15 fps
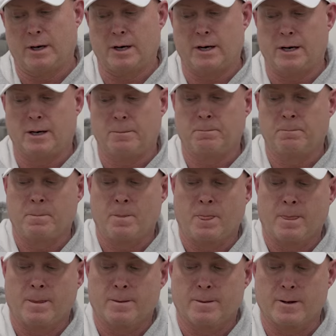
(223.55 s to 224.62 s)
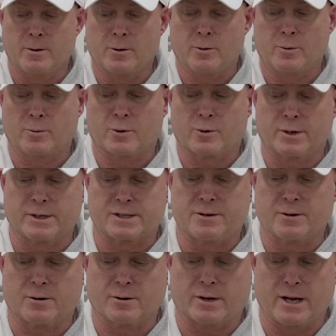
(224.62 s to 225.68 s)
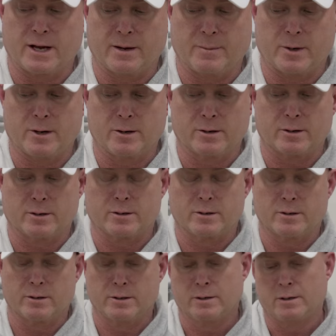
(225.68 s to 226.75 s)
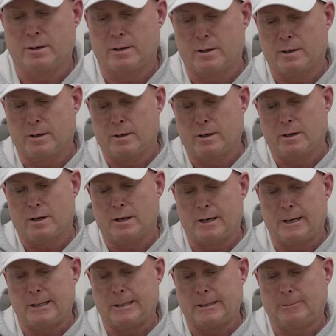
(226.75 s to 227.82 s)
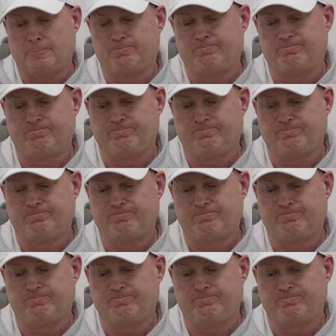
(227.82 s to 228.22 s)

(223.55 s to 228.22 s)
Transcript: Um, you know, Chris Durr came here, um,